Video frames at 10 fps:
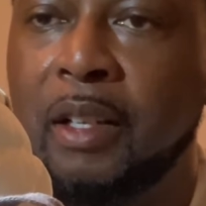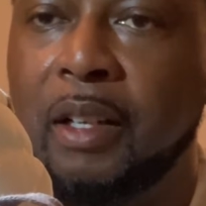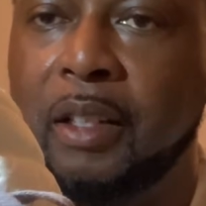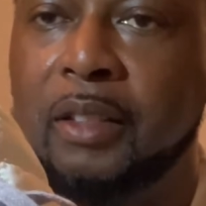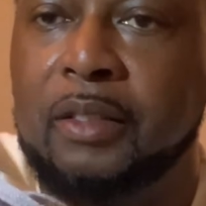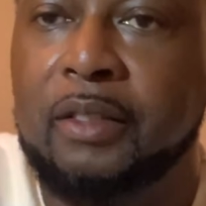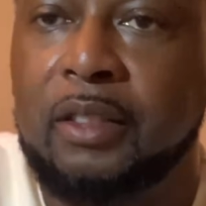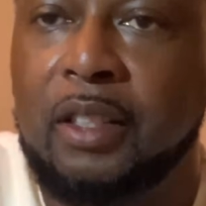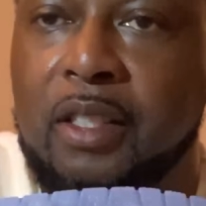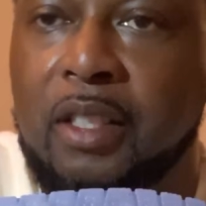You
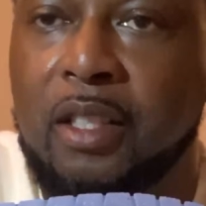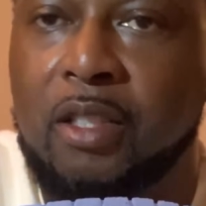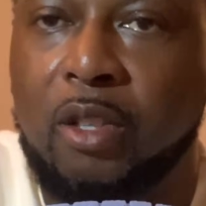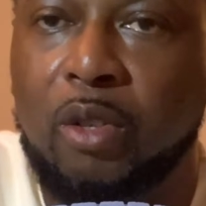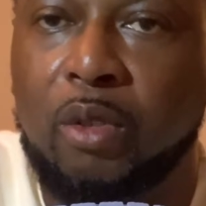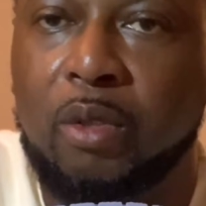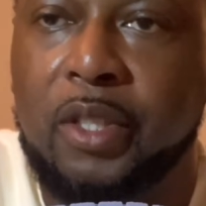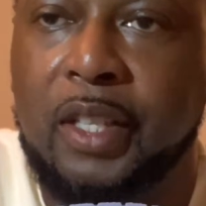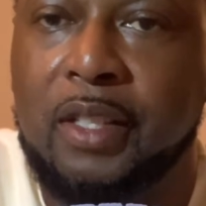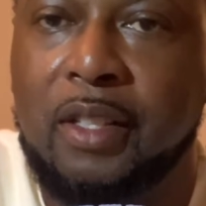can see the sole
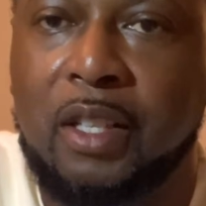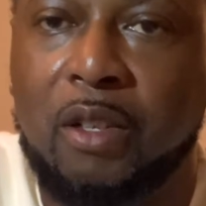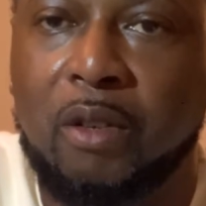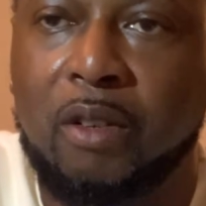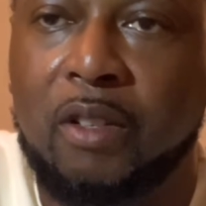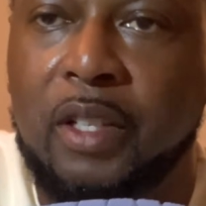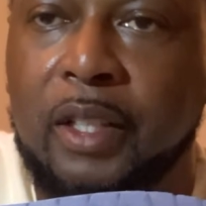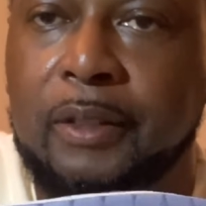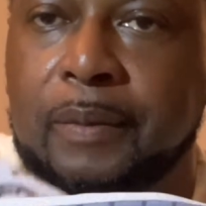says Dior on it.